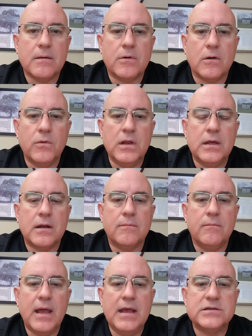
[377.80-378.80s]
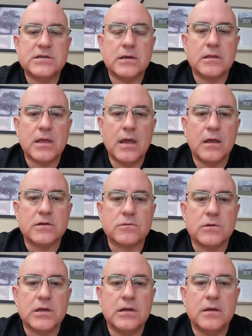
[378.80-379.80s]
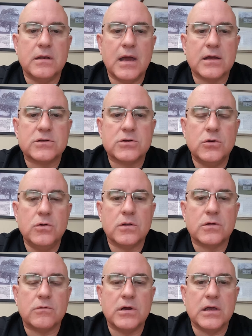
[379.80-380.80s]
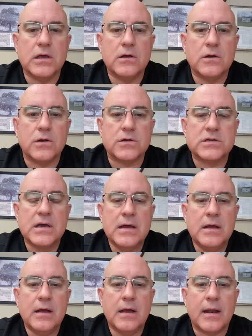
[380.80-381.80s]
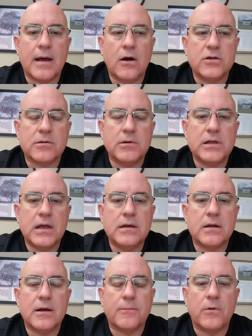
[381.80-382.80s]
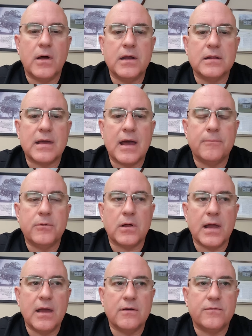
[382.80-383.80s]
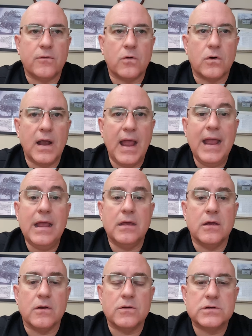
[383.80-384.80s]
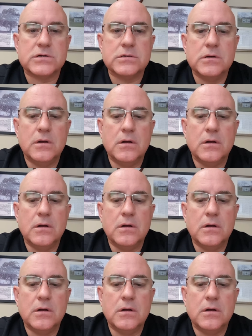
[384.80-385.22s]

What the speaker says: but we did amazing things within the next 2 to 3 years, and I ultimately ended up running that plant for 8 years.